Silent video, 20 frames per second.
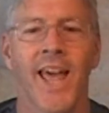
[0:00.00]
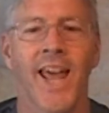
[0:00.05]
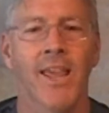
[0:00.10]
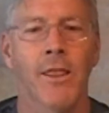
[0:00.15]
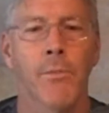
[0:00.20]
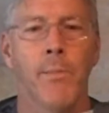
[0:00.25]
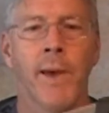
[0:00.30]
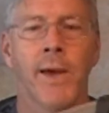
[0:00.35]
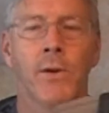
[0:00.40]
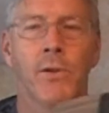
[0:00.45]

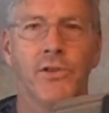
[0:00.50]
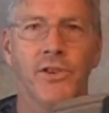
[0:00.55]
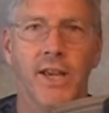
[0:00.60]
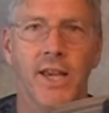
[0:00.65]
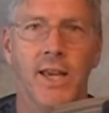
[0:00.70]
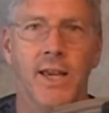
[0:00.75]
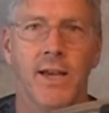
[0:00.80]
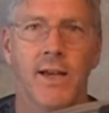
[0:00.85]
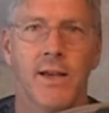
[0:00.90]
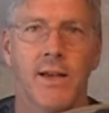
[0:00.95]
length
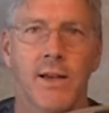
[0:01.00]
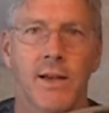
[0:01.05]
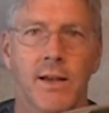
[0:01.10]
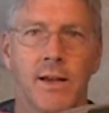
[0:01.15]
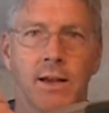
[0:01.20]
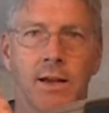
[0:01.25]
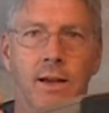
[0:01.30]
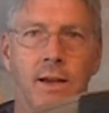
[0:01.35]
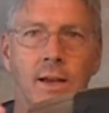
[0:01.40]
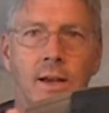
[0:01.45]
penalty.
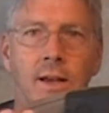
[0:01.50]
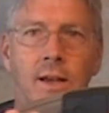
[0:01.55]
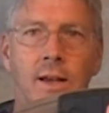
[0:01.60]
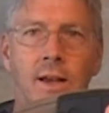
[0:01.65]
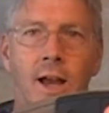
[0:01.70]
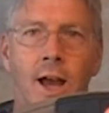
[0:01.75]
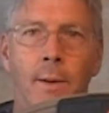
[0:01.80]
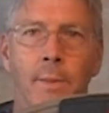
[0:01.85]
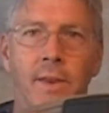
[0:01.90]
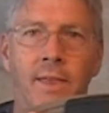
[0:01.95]

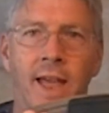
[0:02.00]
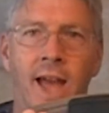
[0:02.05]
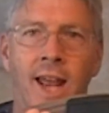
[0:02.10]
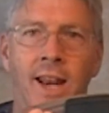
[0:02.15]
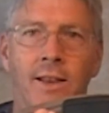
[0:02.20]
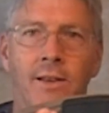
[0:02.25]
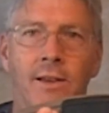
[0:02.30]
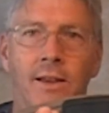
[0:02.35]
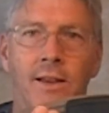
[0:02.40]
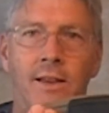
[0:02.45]
I mean,
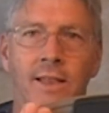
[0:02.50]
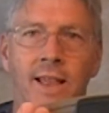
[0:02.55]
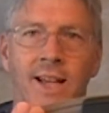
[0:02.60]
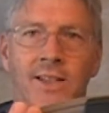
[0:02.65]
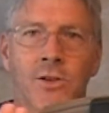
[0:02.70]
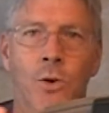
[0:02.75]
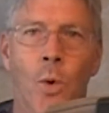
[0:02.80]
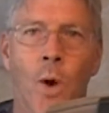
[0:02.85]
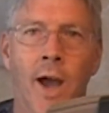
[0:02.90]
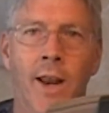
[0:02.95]

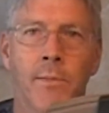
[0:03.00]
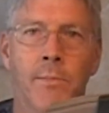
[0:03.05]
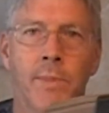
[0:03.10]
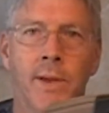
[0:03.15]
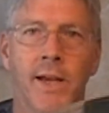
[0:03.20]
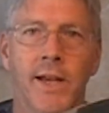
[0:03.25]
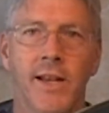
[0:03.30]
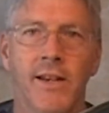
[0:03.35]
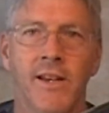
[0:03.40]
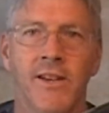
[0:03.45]
that's quite a
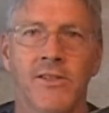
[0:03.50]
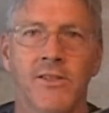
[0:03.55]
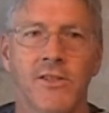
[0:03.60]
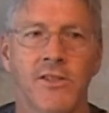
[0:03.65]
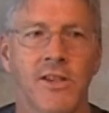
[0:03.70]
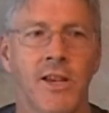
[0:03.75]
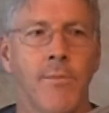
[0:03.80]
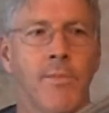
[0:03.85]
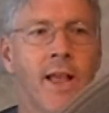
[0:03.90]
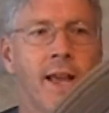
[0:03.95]
bit. It doesn't
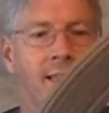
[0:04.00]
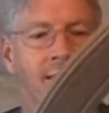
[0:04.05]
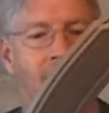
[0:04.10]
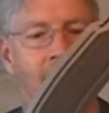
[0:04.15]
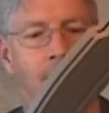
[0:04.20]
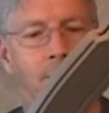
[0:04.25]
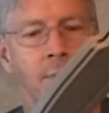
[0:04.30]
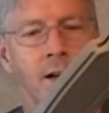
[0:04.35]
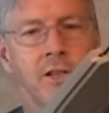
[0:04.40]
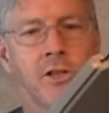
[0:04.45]
seem like
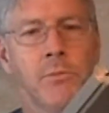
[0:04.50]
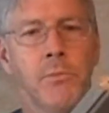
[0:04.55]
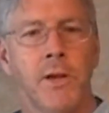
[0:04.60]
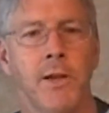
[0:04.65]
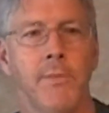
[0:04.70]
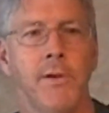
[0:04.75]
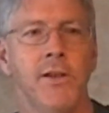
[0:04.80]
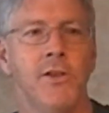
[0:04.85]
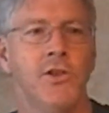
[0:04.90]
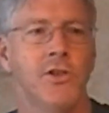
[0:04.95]
that much,
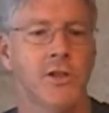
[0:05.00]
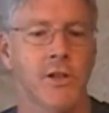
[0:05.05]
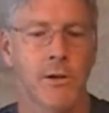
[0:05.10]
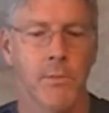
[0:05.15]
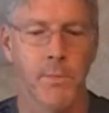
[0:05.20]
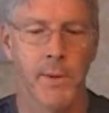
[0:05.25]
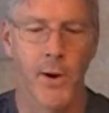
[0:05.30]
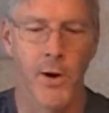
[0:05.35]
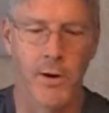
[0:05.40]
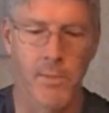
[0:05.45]
maybe just
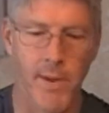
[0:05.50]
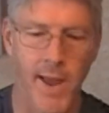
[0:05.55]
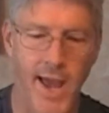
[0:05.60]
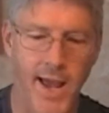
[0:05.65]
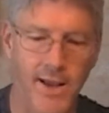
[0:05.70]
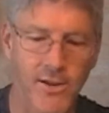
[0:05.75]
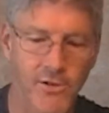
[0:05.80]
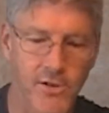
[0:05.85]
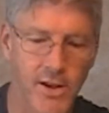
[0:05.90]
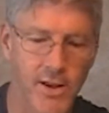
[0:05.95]
comparing
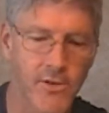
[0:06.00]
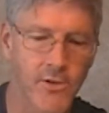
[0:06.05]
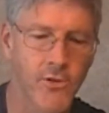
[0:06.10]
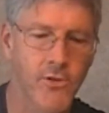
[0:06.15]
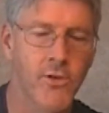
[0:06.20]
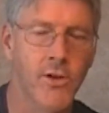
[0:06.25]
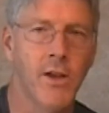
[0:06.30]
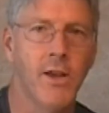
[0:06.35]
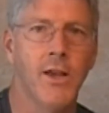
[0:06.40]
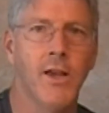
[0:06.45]

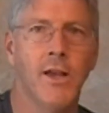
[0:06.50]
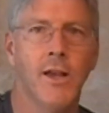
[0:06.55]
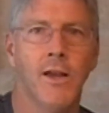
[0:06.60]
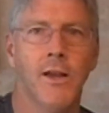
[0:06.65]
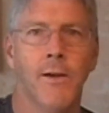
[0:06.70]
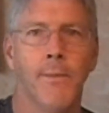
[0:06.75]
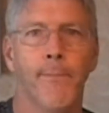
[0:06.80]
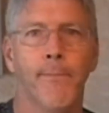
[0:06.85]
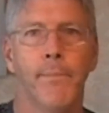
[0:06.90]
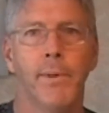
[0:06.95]
magazines,
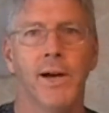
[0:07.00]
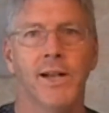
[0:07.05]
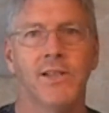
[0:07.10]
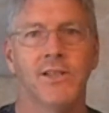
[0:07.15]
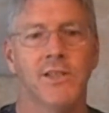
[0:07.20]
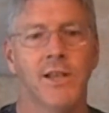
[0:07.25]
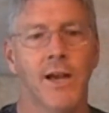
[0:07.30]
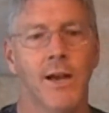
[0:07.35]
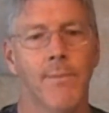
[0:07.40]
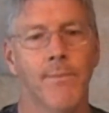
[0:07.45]

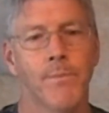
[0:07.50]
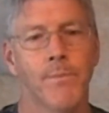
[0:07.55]
but